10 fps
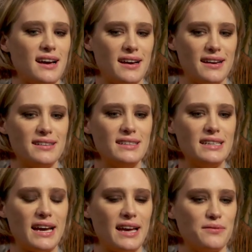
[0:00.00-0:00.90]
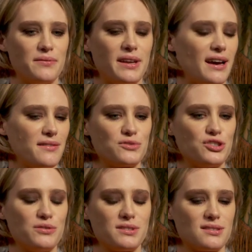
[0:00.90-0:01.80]
uh, and yeah,
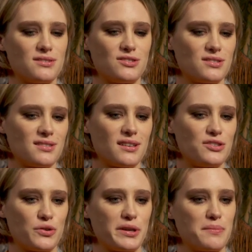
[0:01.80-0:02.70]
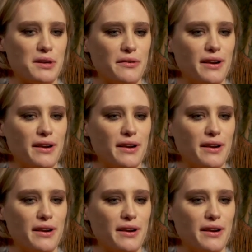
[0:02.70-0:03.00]
she was just a joy to be